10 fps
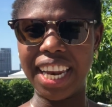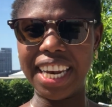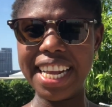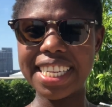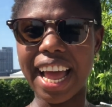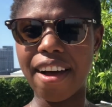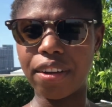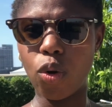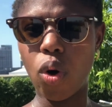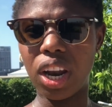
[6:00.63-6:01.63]
needs to have
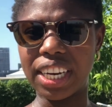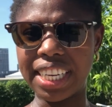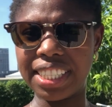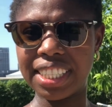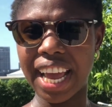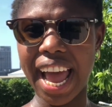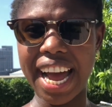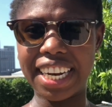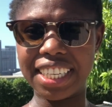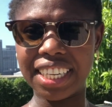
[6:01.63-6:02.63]
in qualities,
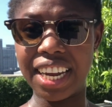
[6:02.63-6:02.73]
and